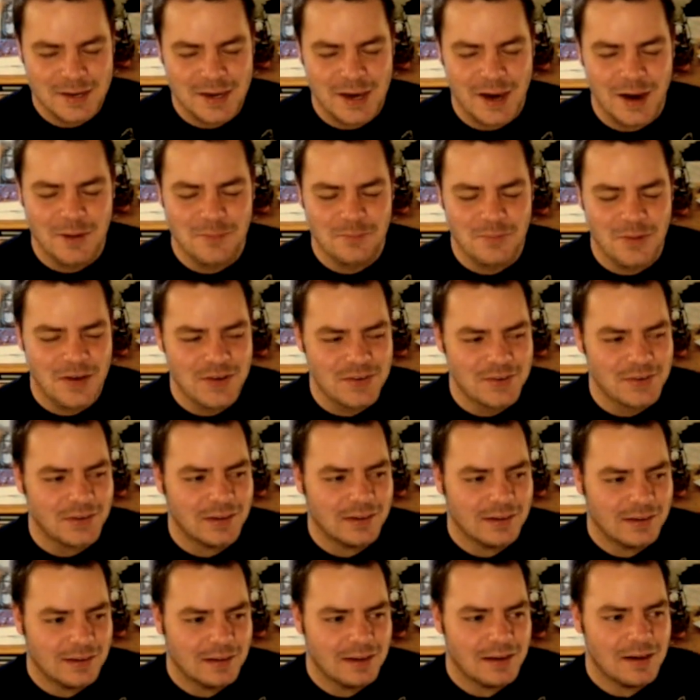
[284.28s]
home
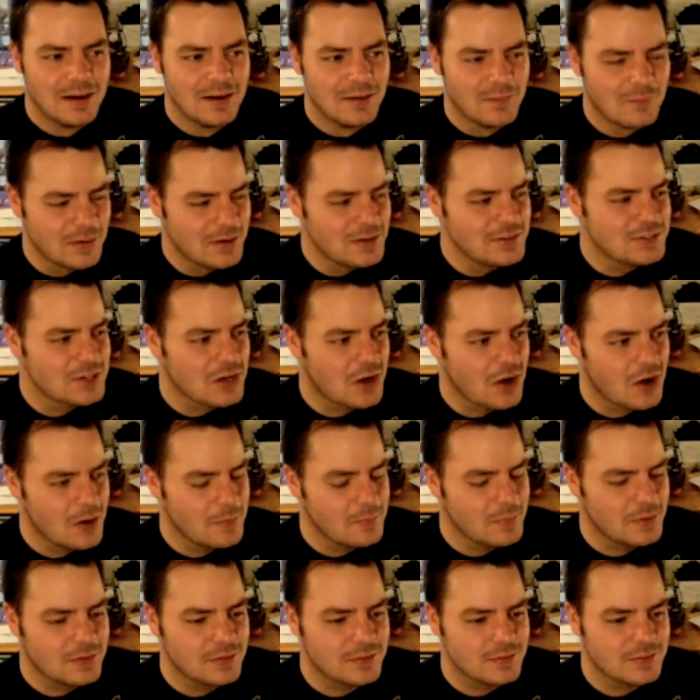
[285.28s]
one
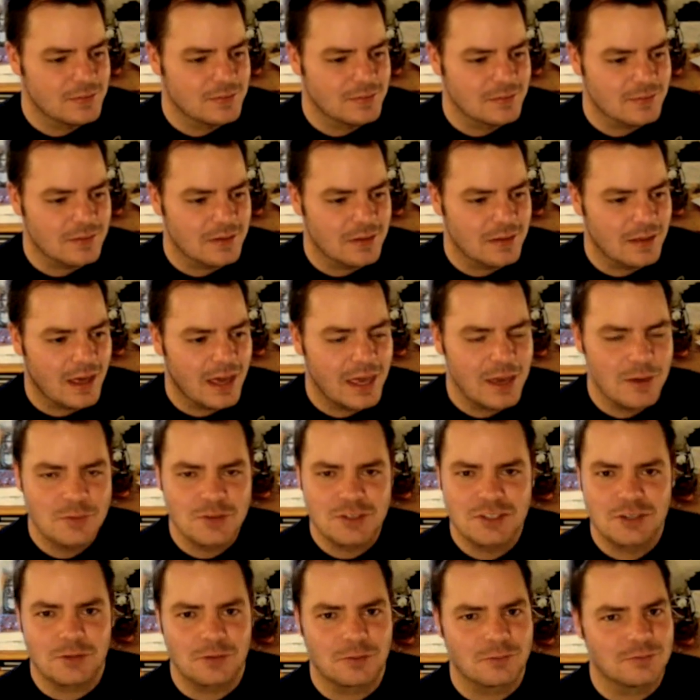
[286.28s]
time, and he
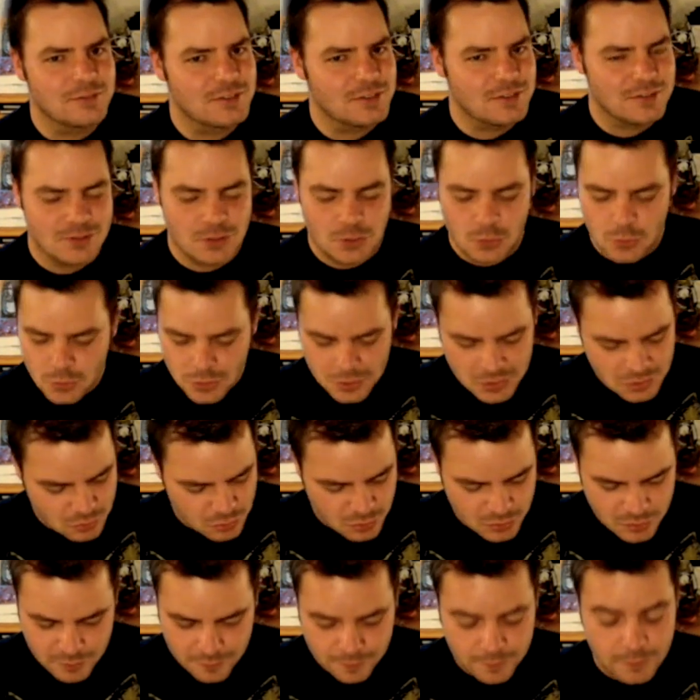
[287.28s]
was sorting
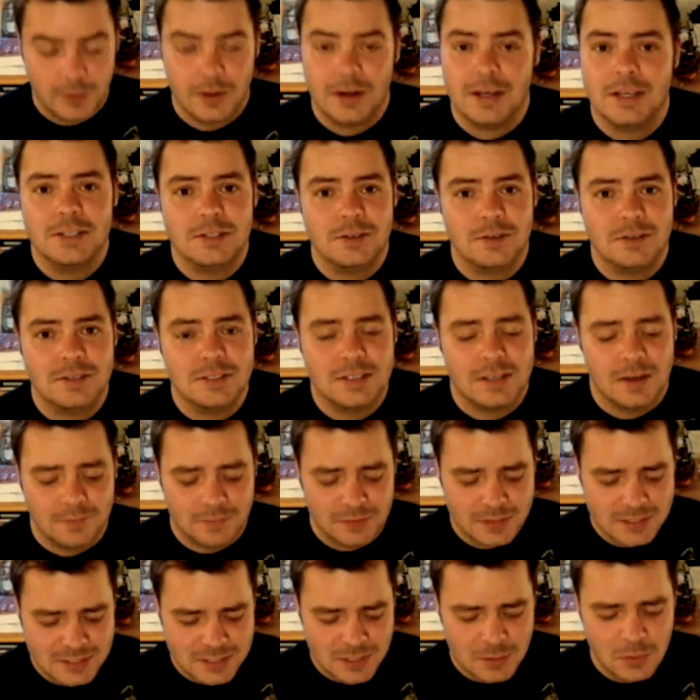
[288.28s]
through the freezer and
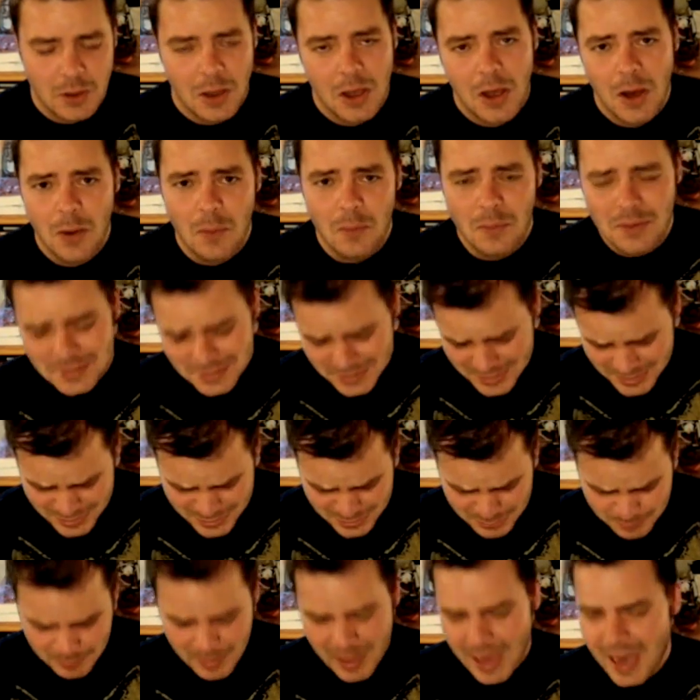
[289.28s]
stuff, and he said, "What's
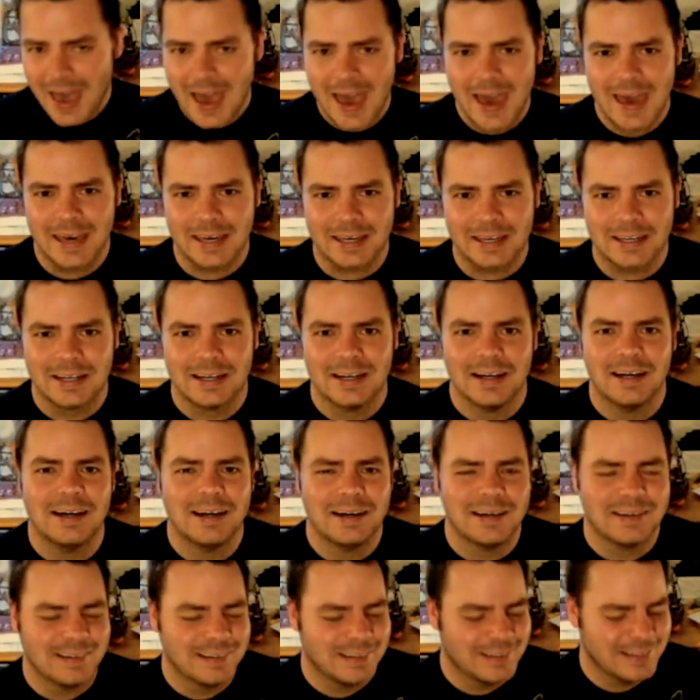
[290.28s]
this bag?"
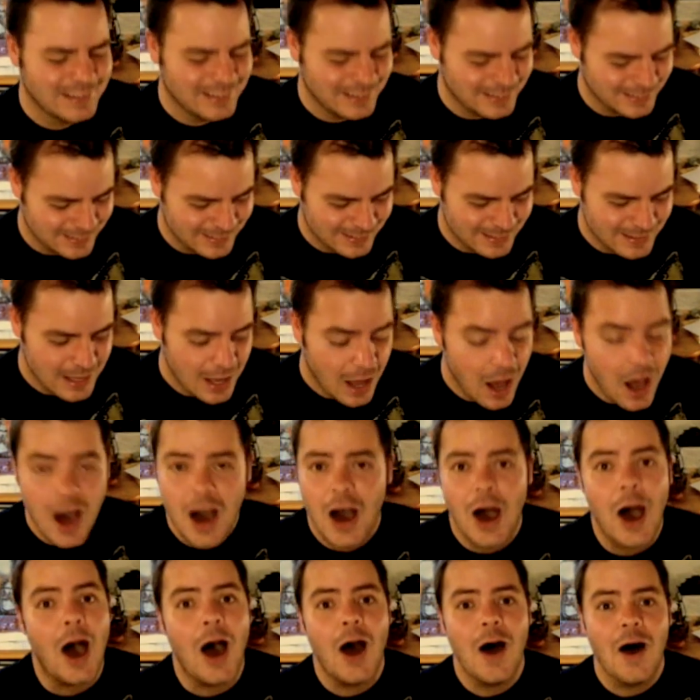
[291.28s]

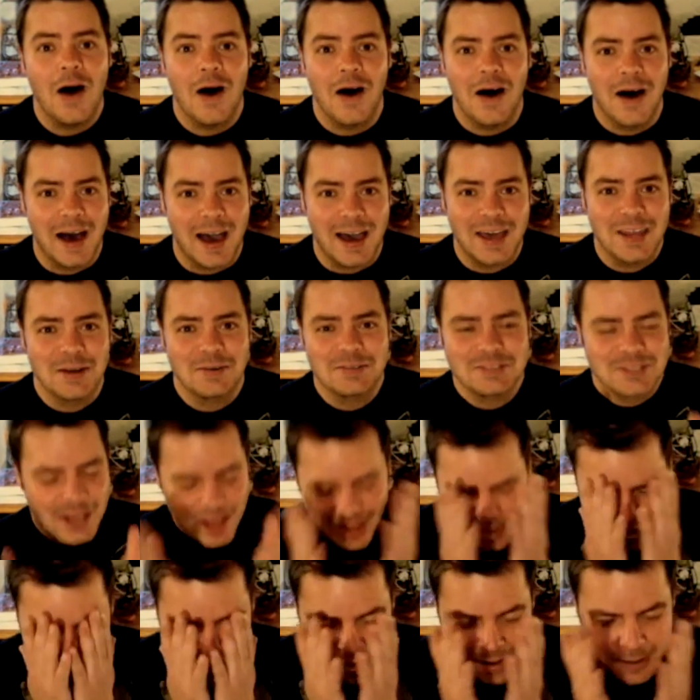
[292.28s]
Oh, and I was
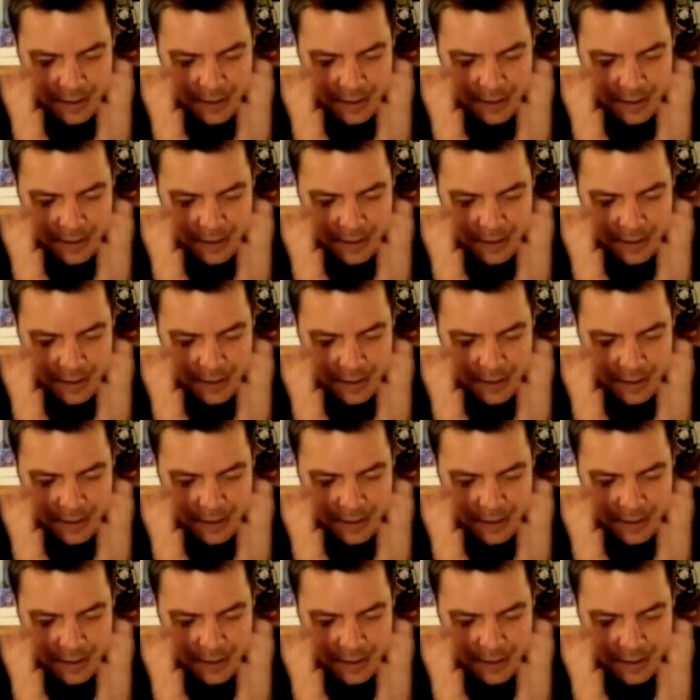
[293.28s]
like,